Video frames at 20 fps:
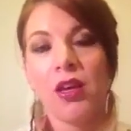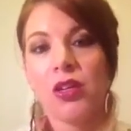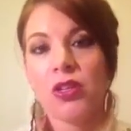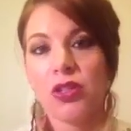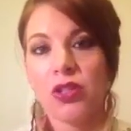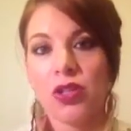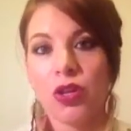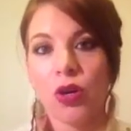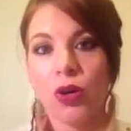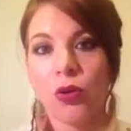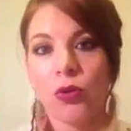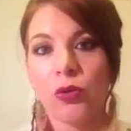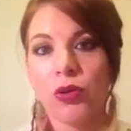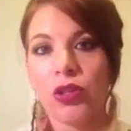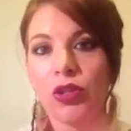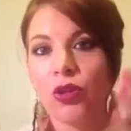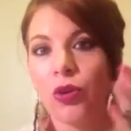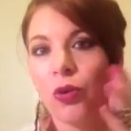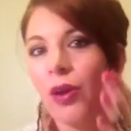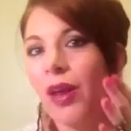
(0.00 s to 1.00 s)
So
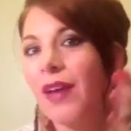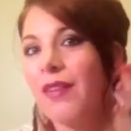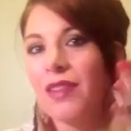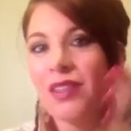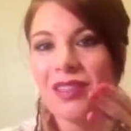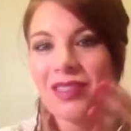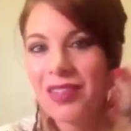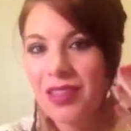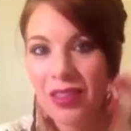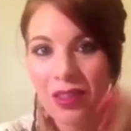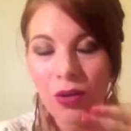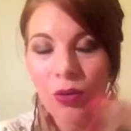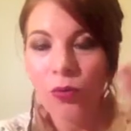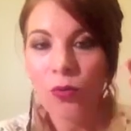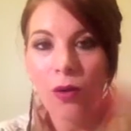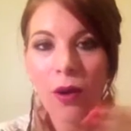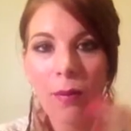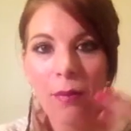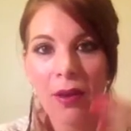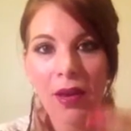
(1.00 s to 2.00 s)
you don't have to sit there
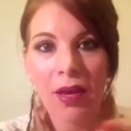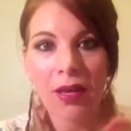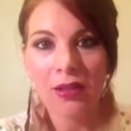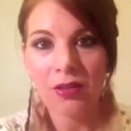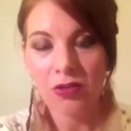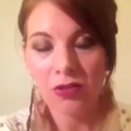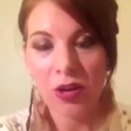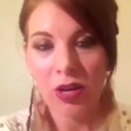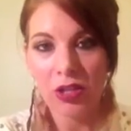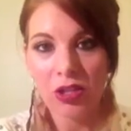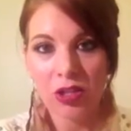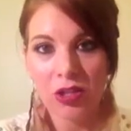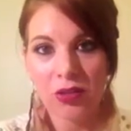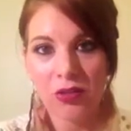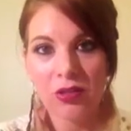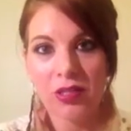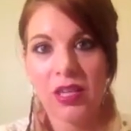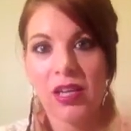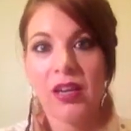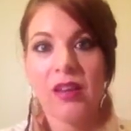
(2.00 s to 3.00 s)
rubbing and scratching your
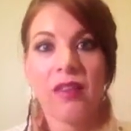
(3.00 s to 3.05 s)
skin,